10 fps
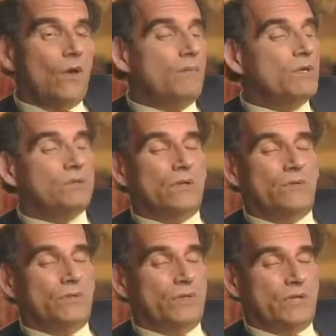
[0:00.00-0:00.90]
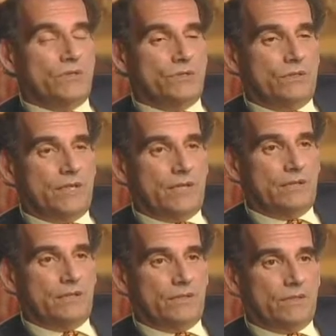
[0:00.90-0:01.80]
Almost all mutations are
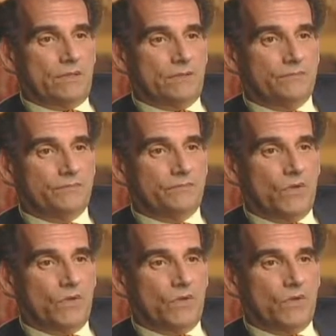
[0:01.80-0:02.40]
deleterious.